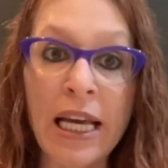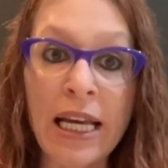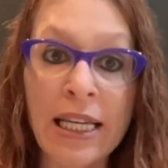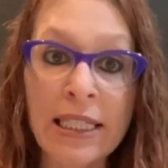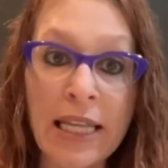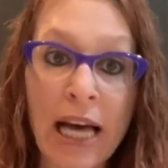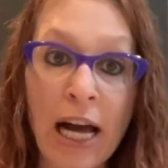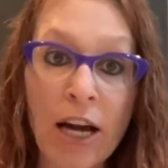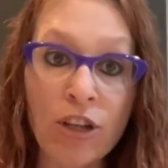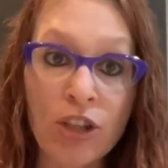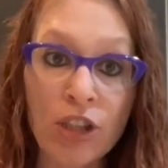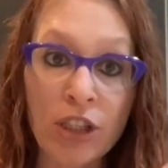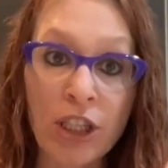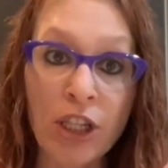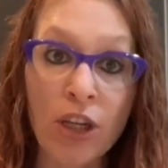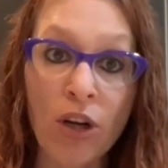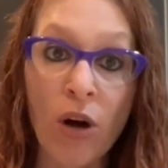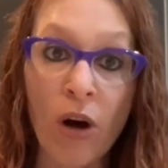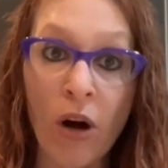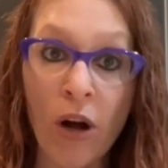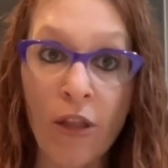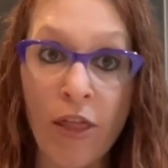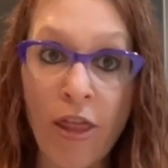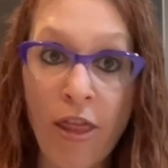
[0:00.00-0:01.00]
has actually
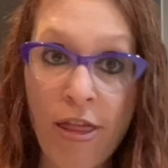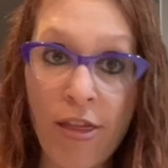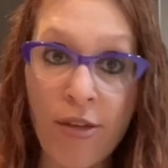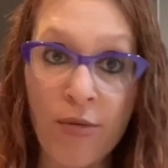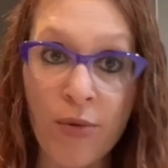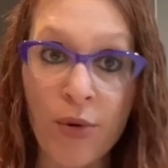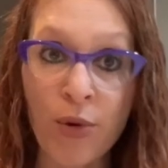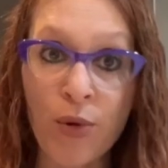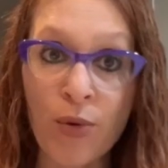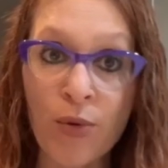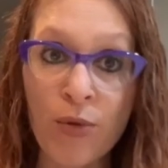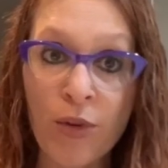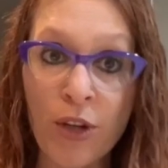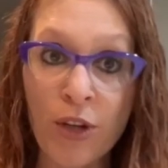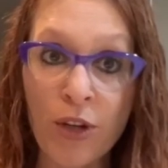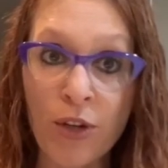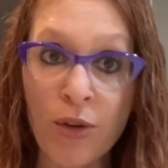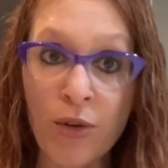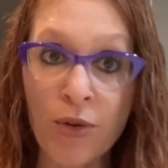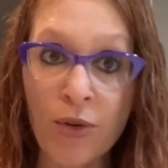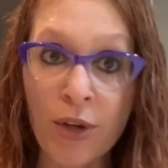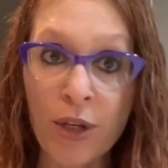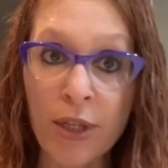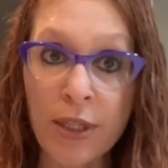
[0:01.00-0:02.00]
gone through the
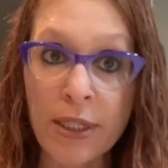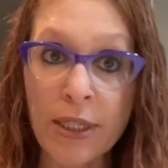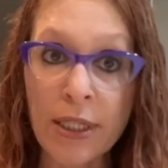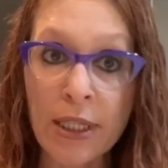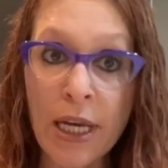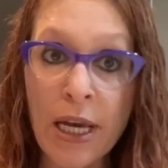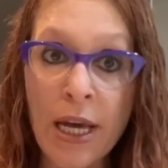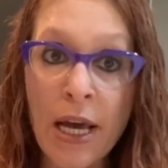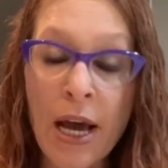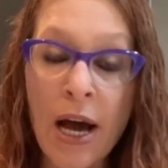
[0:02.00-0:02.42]
uterus.